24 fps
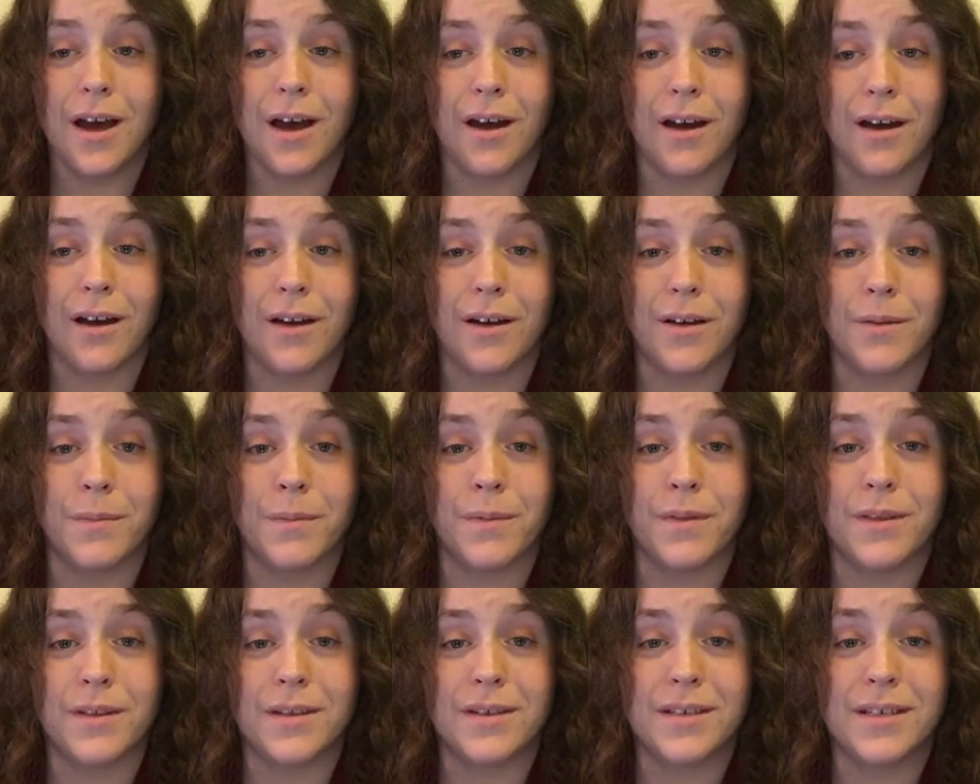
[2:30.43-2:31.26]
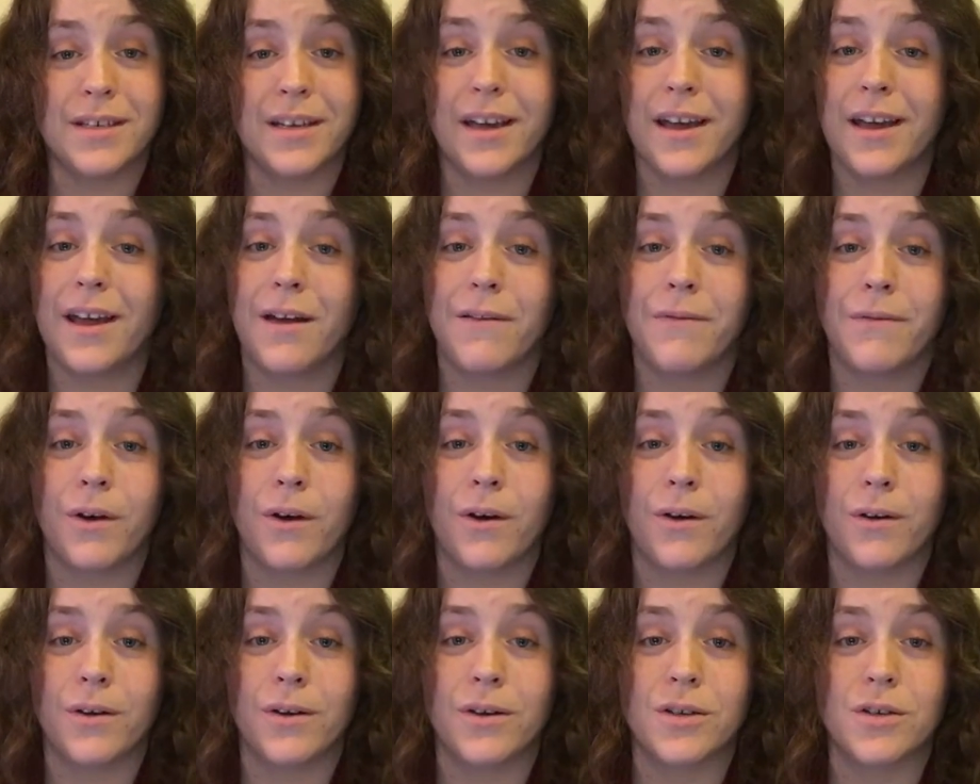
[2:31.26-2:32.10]
the
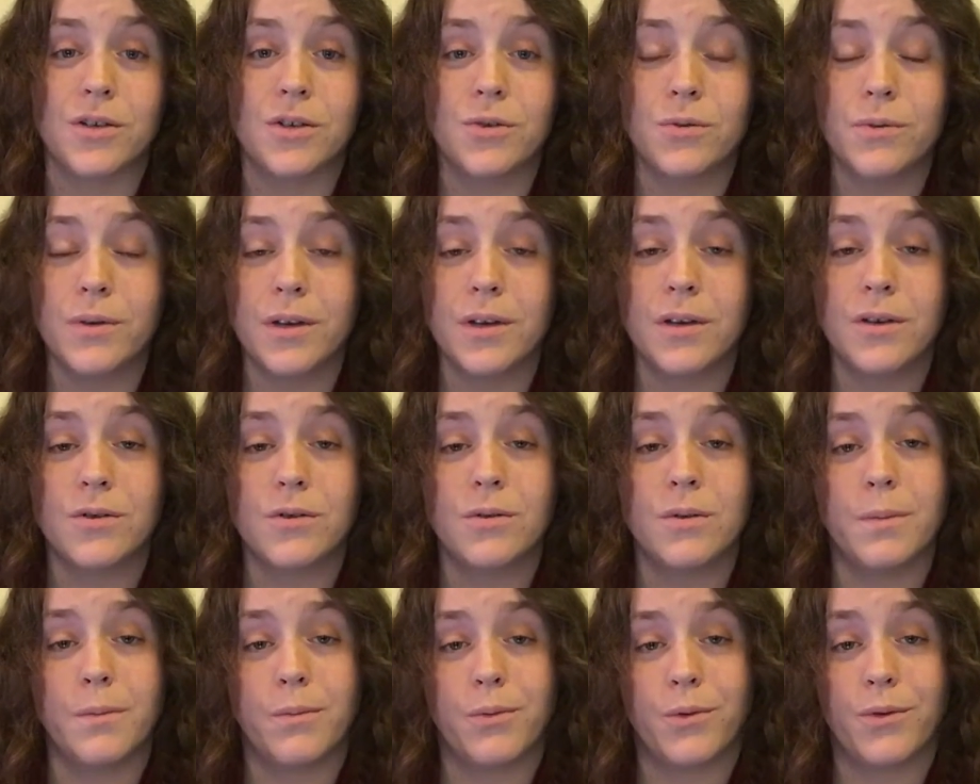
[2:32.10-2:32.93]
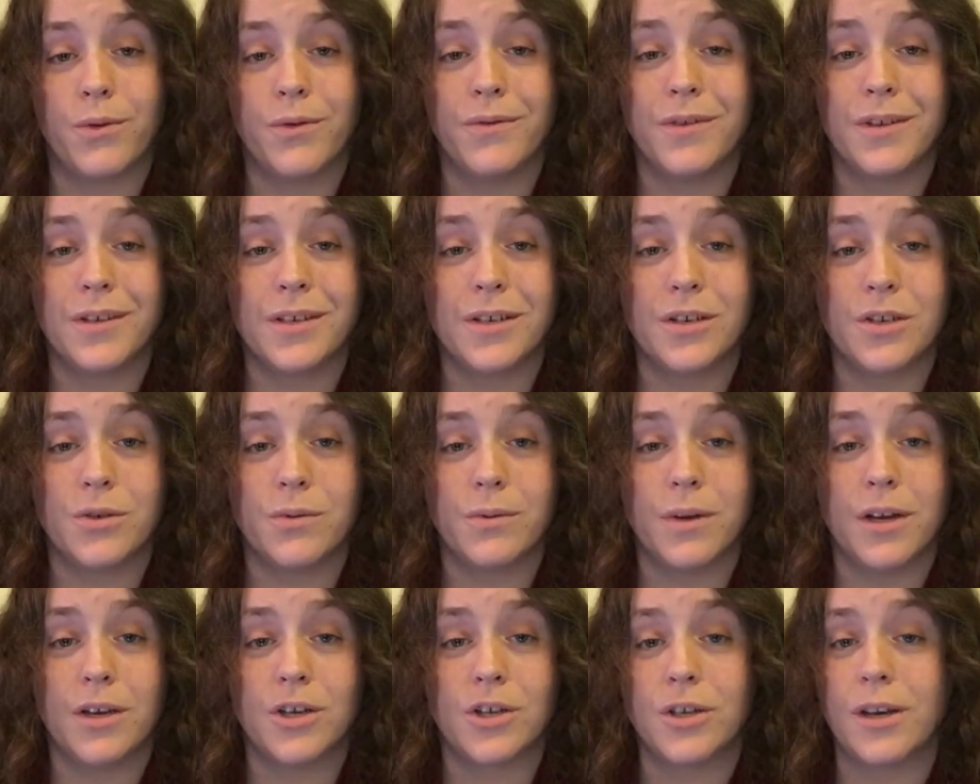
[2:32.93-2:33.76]
CAFR is doing to improve the
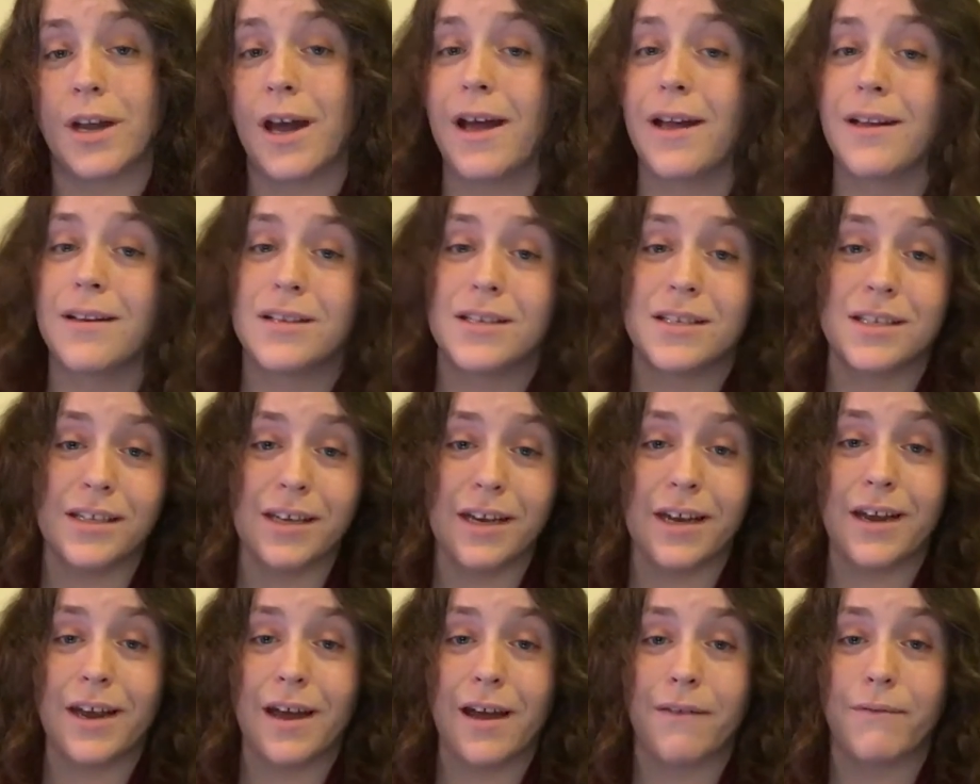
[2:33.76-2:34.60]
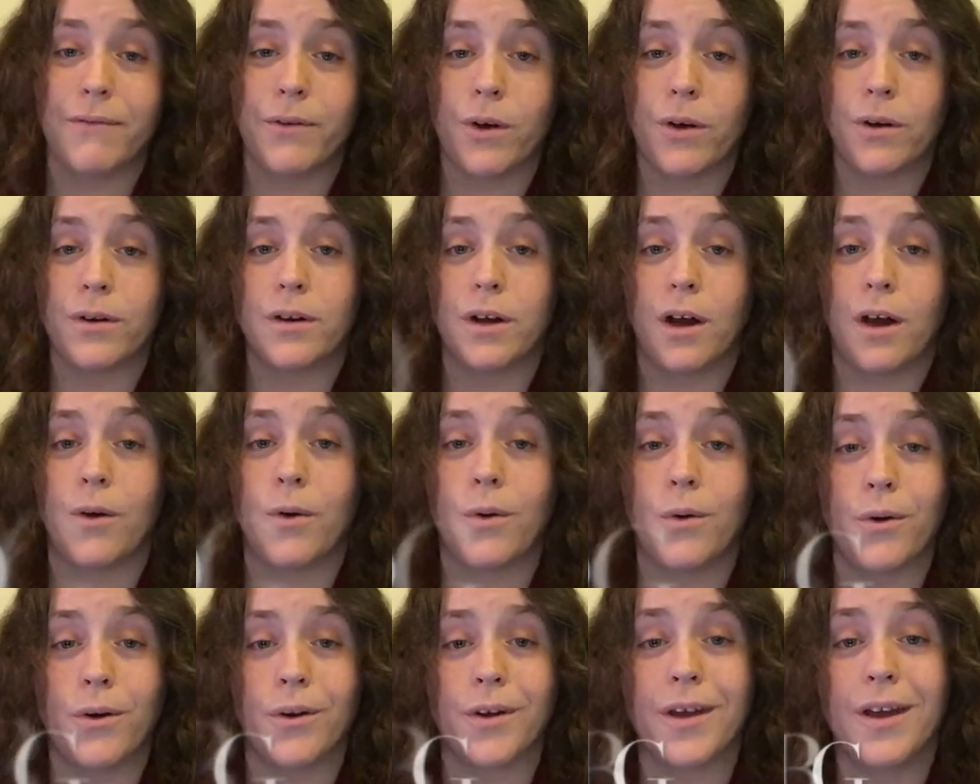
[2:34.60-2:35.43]
situation at
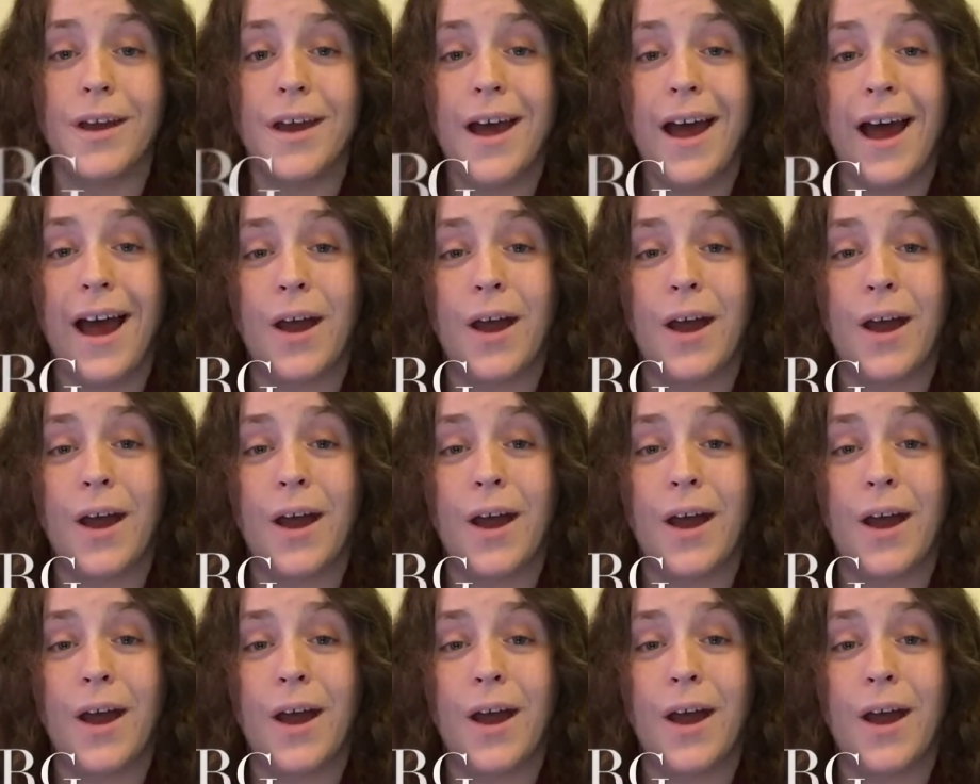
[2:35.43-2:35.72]
cafr.org.